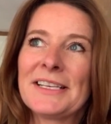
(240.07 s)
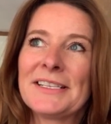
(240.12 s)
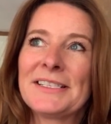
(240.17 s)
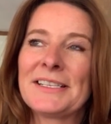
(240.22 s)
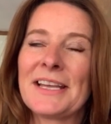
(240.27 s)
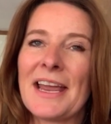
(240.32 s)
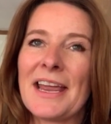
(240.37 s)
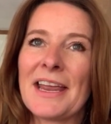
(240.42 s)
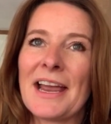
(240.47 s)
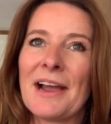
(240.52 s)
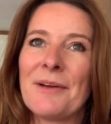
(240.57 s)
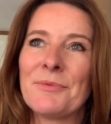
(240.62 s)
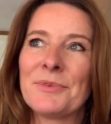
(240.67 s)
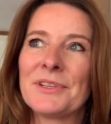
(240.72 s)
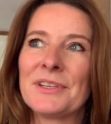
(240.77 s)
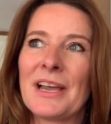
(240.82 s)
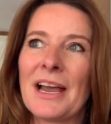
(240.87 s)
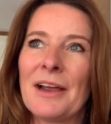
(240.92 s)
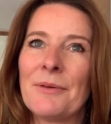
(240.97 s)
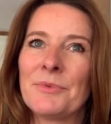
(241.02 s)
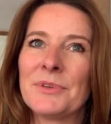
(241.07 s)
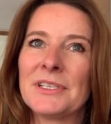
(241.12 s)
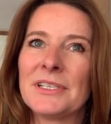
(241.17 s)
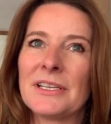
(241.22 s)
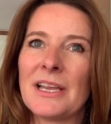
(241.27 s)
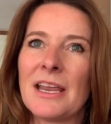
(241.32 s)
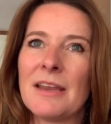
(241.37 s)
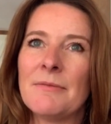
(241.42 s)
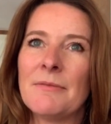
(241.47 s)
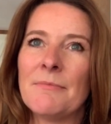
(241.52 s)
as I say, I would
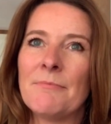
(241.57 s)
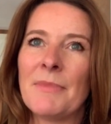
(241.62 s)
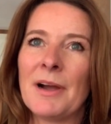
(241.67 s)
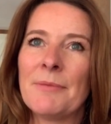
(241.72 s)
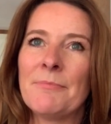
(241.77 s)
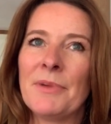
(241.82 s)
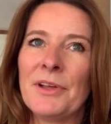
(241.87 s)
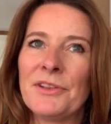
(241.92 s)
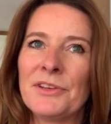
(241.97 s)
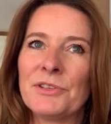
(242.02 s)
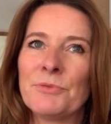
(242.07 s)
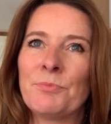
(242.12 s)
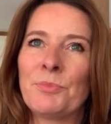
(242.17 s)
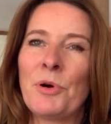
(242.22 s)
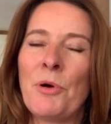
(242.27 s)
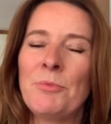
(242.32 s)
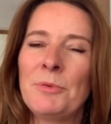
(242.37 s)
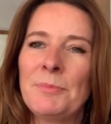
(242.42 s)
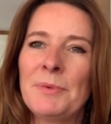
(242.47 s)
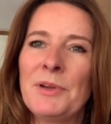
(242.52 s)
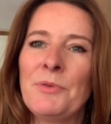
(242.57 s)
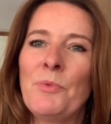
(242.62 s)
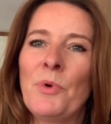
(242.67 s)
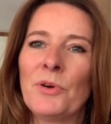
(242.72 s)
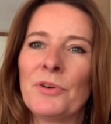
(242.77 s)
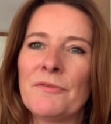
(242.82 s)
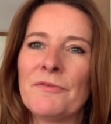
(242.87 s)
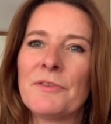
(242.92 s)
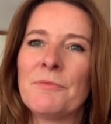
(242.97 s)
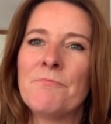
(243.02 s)
say my mother's probably
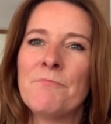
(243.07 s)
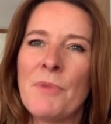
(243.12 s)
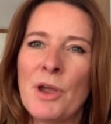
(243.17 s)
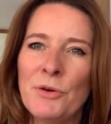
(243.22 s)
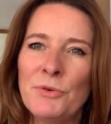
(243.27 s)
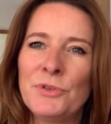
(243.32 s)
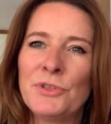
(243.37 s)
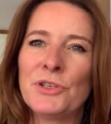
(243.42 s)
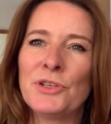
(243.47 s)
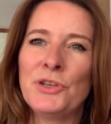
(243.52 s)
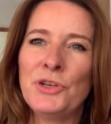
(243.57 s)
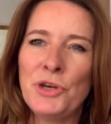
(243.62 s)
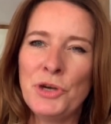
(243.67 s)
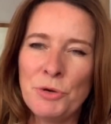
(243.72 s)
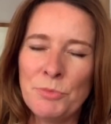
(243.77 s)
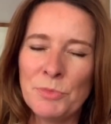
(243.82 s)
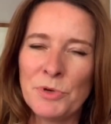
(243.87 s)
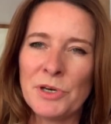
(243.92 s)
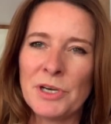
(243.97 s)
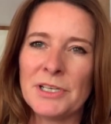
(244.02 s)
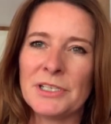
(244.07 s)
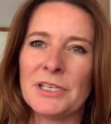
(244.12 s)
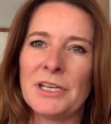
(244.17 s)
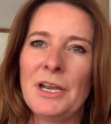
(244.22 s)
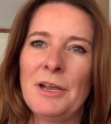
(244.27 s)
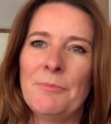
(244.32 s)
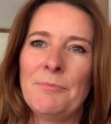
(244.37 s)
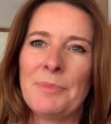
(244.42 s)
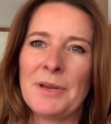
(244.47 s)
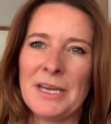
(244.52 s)
one of the most numerate
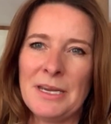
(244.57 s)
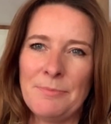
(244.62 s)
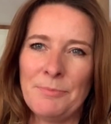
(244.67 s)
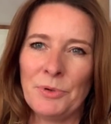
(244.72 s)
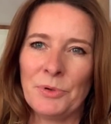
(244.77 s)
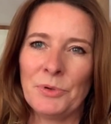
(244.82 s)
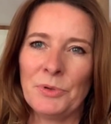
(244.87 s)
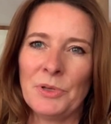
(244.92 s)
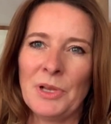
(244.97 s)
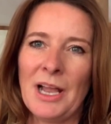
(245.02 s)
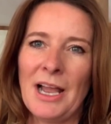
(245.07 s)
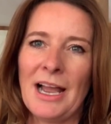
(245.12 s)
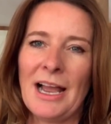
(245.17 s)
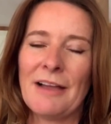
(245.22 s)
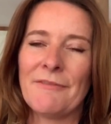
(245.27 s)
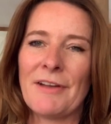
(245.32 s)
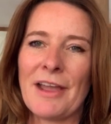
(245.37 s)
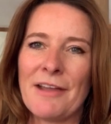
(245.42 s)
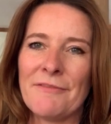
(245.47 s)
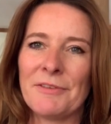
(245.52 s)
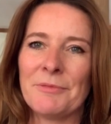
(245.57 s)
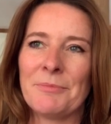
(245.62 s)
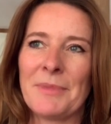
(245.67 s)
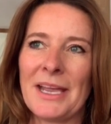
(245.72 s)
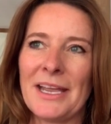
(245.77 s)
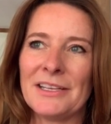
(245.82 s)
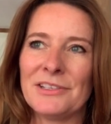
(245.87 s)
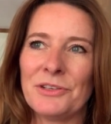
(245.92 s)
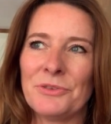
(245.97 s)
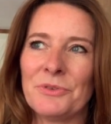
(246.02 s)
people I've ever
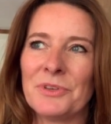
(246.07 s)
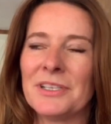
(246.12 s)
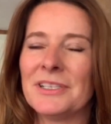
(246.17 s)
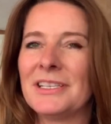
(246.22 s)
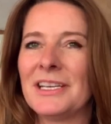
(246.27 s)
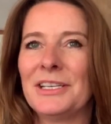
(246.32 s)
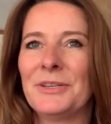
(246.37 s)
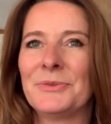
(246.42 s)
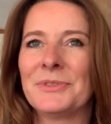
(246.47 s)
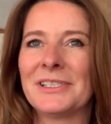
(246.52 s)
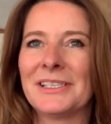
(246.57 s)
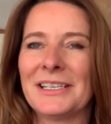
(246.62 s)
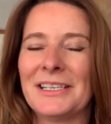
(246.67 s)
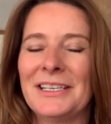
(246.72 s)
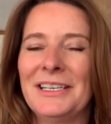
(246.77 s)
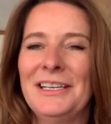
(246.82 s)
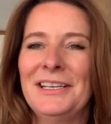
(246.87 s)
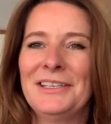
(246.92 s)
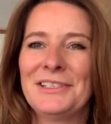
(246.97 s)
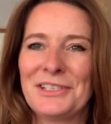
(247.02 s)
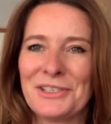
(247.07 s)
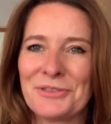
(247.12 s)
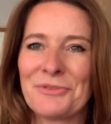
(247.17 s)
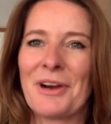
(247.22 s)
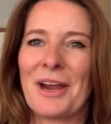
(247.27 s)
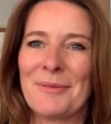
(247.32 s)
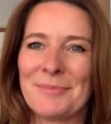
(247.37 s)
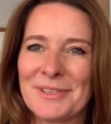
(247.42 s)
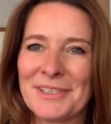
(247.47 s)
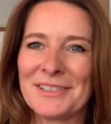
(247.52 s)
met who continuously
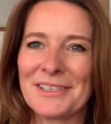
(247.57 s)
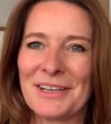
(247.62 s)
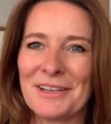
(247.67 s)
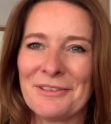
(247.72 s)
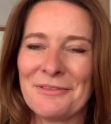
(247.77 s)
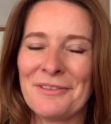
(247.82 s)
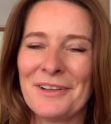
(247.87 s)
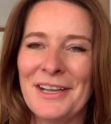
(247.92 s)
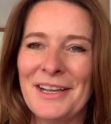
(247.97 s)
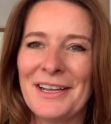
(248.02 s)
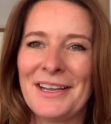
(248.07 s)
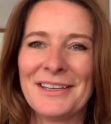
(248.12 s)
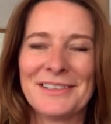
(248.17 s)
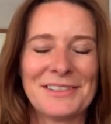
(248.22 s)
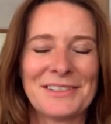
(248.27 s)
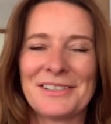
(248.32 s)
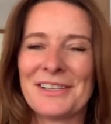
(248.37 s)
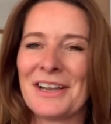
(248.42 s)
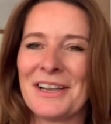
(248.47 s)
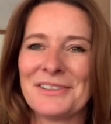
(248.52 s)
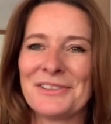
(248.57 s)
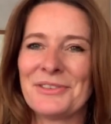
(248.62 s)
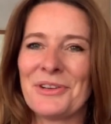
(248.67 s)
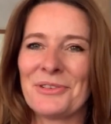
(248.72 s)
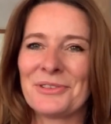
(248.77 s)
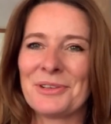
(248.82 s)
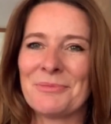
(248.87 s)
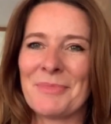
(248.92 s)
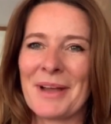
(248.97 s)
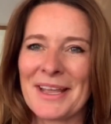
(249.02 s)
describes herself as
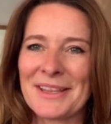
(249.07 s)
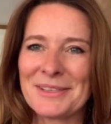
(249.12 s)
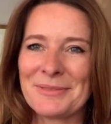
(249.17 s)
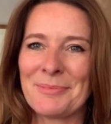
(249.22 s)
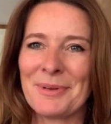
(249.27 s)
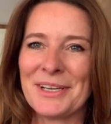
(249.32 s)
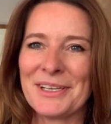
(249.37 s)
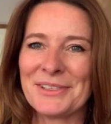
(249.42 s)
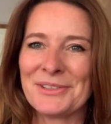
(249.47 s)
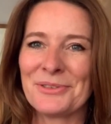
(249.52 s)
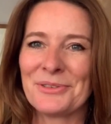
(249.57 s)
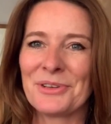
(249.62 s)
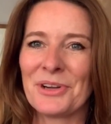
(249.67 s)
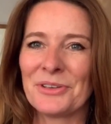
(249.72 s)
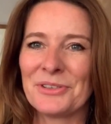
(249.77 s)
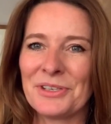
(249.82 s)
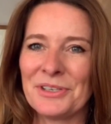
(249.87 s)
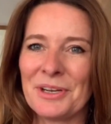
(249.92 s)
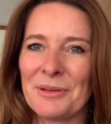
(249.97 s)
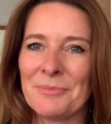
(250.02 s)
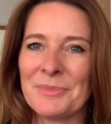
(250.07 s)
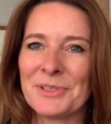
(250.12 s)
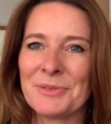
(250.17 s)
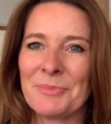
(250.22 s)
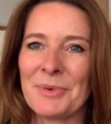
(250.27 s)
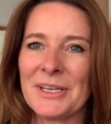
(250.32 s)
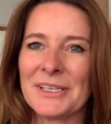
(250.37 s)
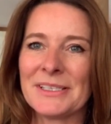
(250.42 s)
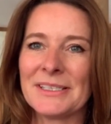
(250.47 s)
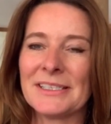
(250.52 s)
not a maths person or not a
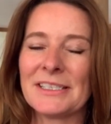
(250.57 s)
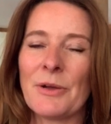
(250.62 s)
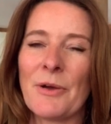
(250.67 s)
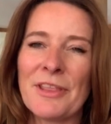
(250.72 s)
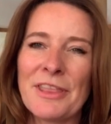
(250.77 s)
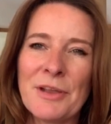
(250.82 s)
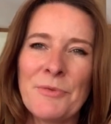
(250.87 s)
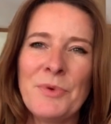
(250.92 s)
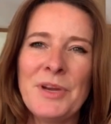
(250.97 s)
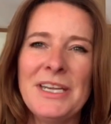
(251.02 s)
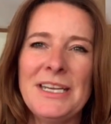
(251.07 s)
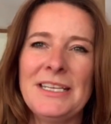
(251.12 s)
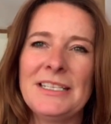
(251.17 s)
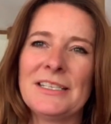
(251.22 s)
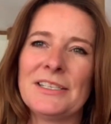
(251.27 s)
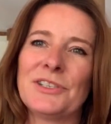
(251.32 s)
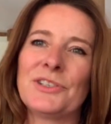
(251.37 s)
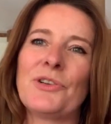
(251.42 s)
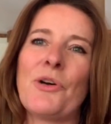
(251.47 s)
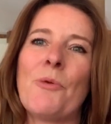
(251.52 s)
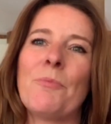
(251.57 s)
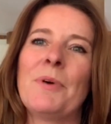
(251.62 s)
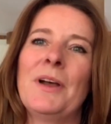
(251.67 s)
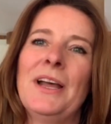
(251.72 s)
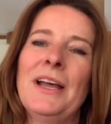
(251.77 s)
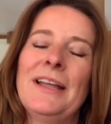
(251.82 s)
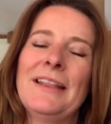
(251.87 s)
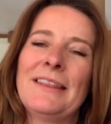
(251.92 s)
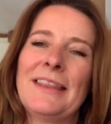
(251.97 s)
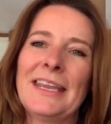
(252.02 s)
numbers person. So I think we need to stop
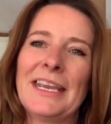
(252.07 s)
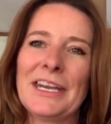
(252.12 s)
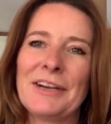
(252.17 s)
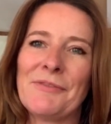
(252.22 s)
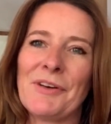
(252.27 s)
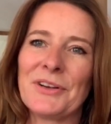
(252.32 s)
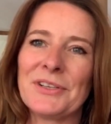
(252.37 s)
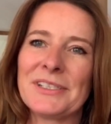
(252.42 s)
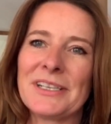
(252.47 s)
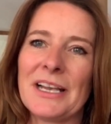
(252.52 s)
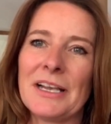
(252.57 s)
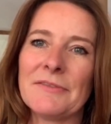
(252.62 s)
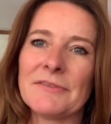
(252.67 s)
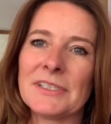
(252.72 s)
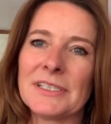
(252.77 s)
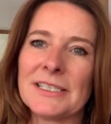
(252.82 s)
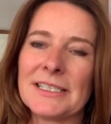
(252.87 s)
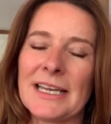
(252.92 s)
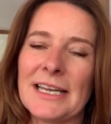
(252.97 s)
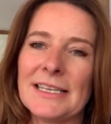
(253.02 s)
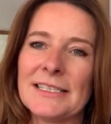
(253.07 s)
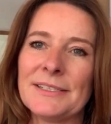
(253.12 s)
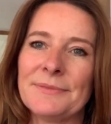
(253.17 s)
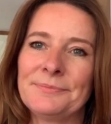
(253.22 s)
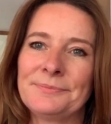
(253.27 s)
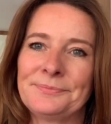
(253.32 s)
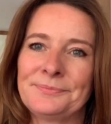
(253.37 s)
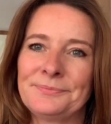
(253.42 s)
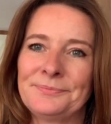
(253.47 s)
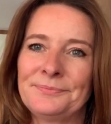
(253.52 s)
thinking of ourselves as that.